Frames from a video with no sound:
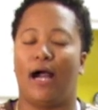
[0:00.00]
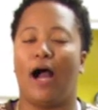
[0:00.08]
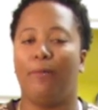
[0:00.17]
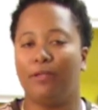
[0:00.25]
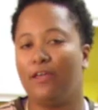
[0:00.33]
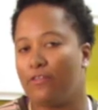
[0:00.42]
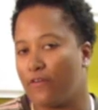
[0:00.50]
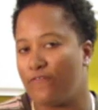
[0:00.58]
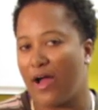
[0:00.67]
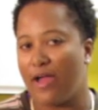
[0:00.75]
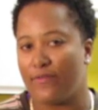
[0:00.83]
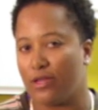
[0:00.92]
I believe they're
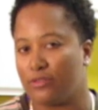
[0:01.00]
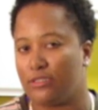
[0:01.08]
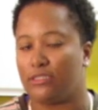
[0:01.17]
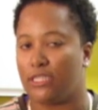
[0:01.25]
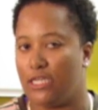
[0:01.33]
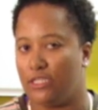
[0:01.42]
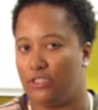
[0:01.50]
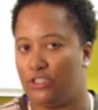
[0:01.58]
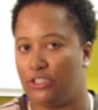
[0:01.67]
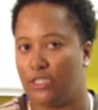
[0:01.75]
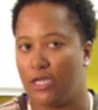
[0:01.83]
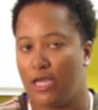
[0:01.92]
5 ounces
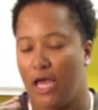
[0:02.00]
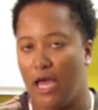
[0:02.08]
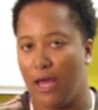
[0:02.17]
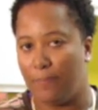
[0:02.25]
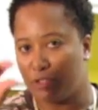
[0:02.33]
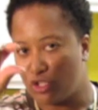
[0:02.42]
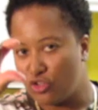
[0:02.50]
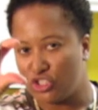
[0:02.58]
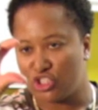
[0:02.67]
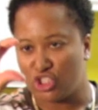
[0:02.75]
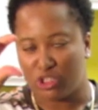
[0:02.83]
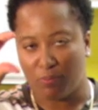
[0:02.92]
each. But
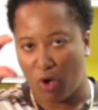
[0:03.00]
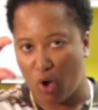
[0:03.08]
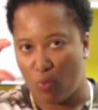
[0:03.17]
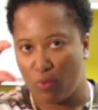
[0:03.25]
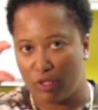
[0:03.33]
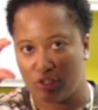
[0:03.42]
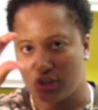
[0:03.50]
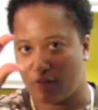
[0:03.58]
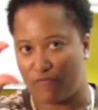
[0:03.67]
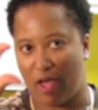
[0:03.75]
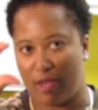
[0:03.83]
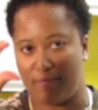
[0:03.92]
there's the small ones. You can
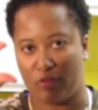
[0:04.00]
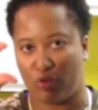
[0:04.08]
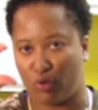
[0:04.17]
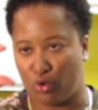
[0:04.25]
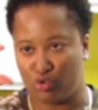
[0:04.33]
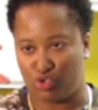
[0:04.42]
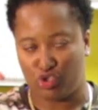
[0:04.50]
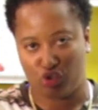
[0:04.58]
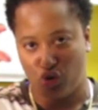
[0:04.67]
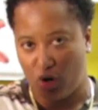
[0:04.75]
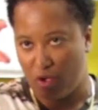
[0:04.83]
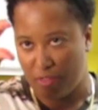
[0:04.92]
find them in the grocery
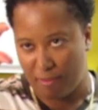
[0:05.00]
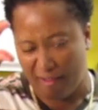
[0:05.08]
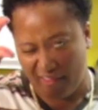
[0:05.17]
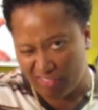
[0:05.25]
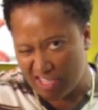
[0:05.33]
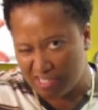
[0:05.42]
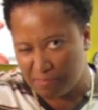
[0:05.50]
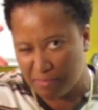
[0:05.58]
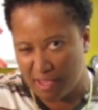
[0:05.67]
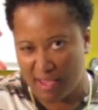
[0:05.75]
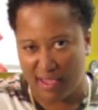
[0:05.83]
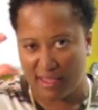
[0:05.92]
store. They're about this
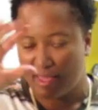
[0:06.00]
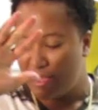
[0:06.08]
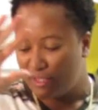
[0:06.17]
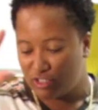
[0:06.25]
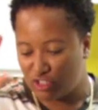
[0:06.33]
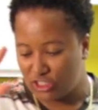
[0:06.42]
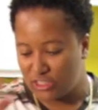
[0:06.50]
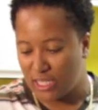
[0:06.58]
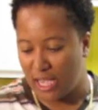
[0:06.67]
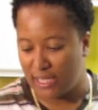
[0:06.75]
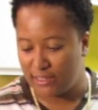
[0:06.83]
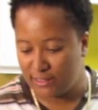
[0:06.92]
big, just
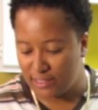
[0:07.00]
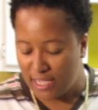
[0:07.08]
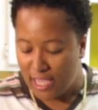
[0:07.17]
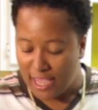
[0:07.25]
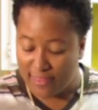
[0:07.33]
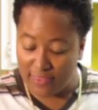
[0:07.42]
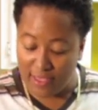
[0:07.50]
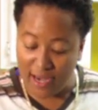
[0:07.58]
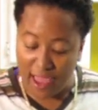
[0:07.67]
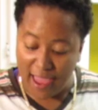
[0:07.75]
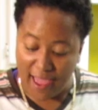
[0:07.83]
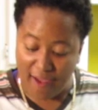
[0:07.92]
diced. And then
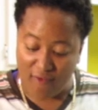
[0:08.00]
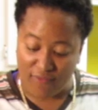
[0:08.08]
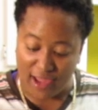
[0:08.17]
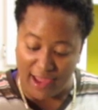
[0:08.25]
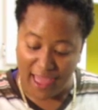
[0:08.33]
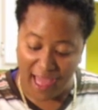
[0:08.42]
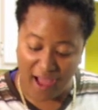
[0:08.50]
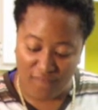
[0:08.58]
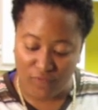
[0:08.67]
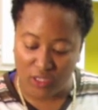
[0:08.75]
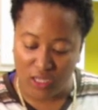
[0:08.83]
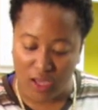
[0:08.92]
I have a
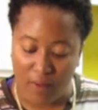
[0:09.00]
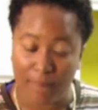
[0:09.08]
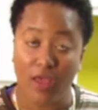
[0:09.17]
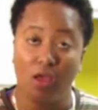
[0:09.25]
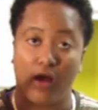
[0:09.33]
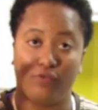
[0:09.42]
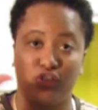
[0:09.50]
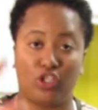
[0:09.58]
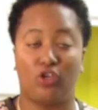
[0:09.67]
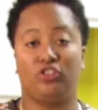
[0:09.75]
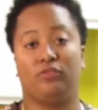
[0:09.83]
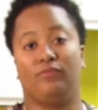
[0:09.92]
half a cup of
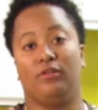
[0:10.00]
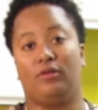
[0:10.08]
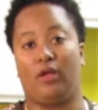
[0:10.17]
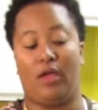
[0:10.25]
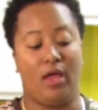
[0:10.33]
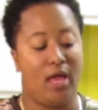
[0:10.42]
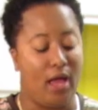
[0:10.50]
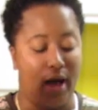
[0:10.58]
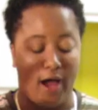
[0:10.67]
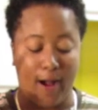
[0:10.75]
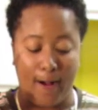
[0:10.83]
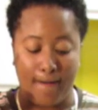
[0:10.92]
salsa verde.
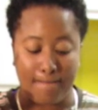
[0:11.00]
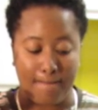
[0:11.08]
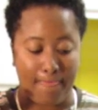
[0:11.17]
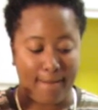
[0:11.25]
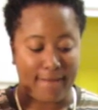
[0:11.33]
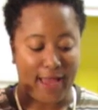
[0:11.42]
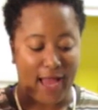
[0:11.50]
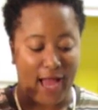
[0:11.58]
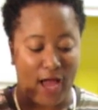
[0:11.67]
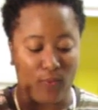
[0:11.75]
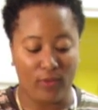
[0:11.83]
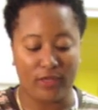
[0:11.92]

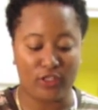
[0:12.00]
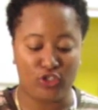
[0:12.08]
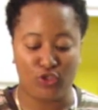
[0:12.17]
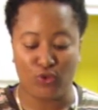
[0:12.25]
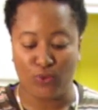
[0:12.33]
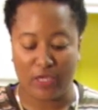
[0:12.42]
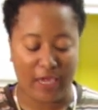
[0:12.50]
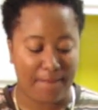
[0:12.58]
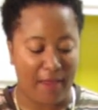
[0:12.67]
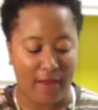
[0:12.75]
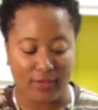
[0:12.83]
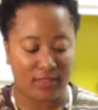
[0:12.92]
I wanted to
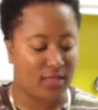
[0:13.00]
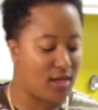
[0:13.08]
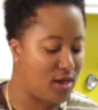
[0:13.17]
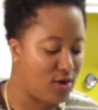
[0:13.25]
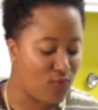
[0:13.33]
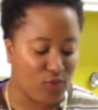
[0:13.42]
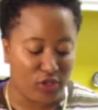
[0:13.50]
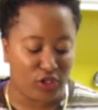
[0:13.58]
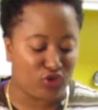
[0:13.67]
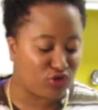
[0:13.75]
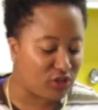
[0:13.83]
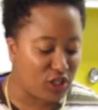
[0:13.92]
keep everything really
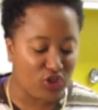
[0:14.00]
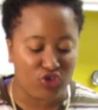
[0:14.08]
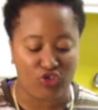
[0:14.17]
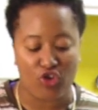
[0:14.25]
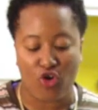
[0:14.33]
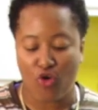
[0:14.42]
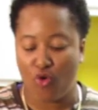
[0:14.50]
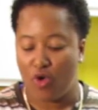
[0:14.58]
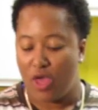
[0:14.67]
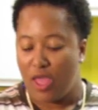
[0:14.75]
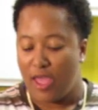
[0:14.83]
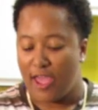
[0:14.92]
traditional
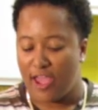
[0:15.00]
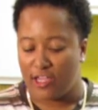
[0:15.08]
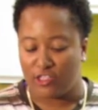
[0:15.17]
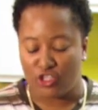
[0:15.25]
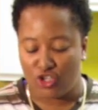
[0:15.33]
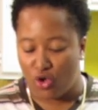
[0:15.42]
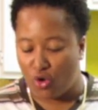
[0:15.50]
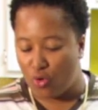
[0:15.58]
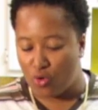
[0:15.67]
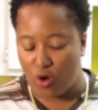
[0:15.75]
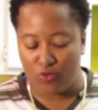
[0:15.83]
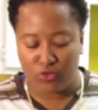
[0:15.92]
and,
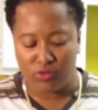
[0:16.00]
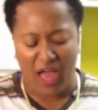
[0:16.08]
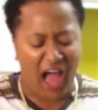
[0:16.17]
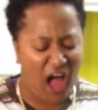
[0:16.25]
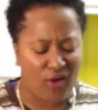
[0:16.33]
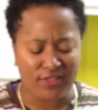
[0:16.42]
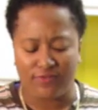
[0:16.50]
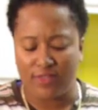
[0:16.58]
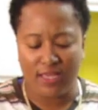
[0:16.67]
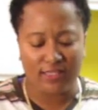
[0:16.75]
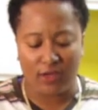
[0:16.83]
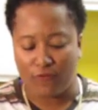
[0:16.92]
go through the aisles of
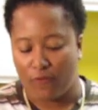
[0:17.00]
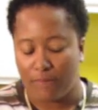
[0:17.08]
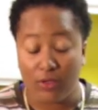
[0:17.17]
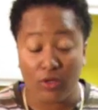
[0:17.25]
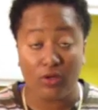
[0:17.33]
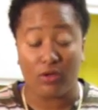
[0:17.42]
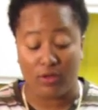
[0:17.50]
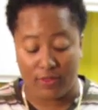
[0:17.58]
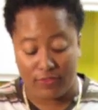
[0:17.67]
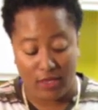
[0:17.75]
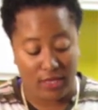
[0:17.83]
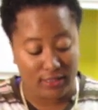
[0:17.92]
things that are familiar and
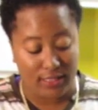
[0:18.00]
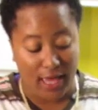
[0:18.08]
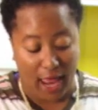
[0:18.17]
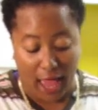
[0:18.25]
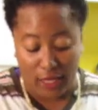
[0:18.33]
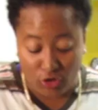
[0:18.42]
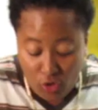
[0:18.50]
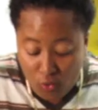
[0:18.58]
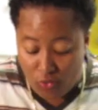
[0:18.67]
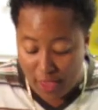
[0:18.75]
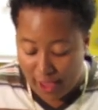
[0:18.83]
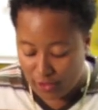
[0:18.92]
things that I know
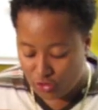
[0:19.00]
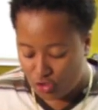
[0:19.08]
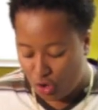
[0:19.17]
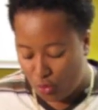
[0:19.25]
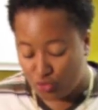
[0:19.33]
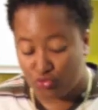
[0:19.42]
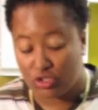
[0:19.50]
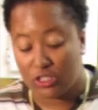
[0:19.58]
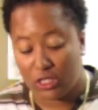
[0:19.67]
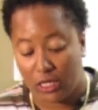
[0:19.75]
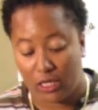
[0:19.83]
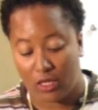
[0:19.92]
that, is really
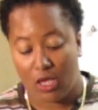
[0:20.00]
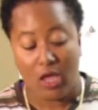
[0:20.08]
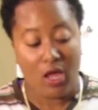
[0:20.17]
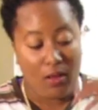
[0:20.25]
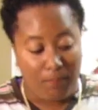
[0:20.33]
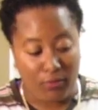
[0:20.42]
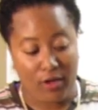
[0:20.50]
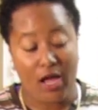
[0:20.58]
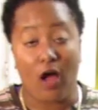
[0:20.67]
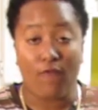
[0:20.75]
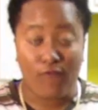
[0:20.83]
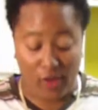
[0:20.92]
going to bring
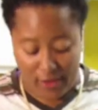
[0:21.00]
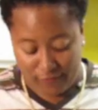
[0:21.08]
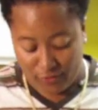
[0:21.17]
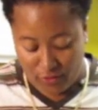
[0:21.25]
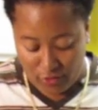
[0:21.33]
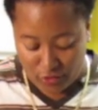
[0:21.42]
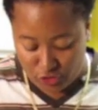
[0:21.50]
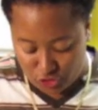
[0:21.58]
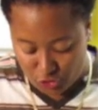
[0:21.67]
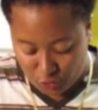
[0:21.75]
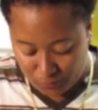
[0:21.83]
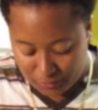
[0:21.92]
out flavor in the
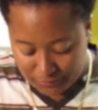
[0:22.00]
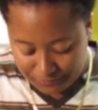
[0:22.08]
soup.